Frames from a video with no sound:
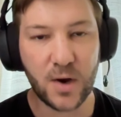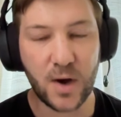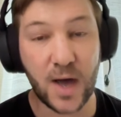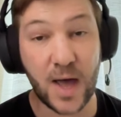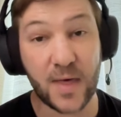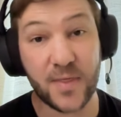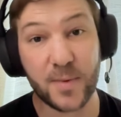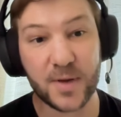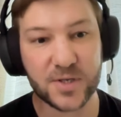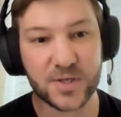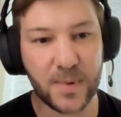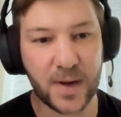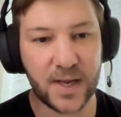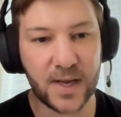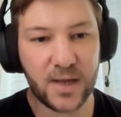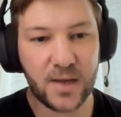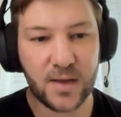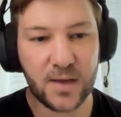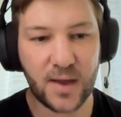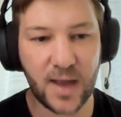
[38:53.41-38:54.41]
the best
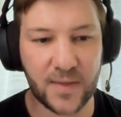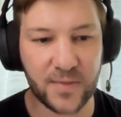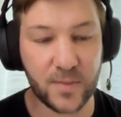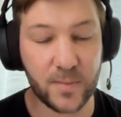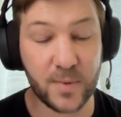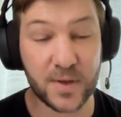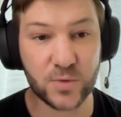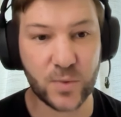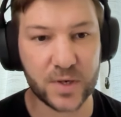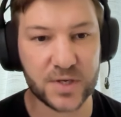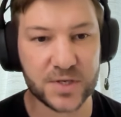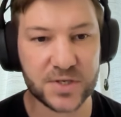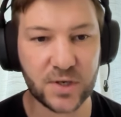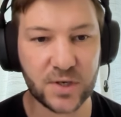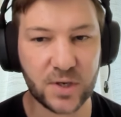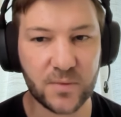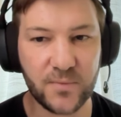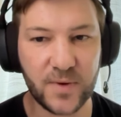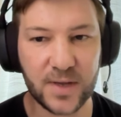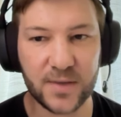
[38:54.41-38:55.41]
money and the best way to
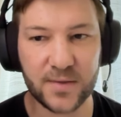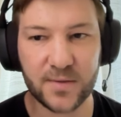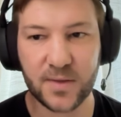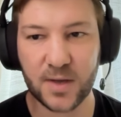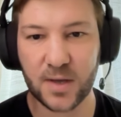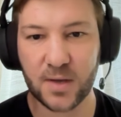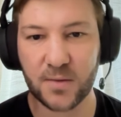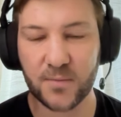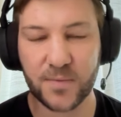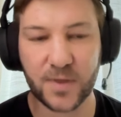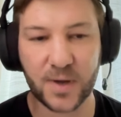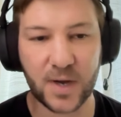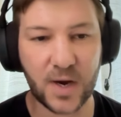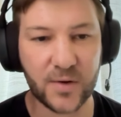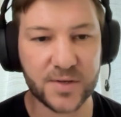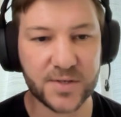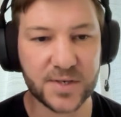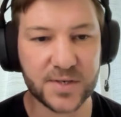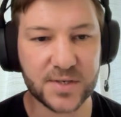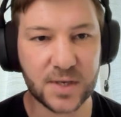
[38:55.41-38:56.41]
circumvent the
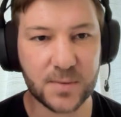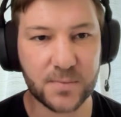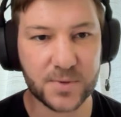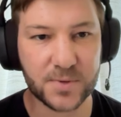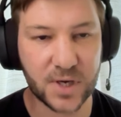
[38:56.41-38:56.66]
current system.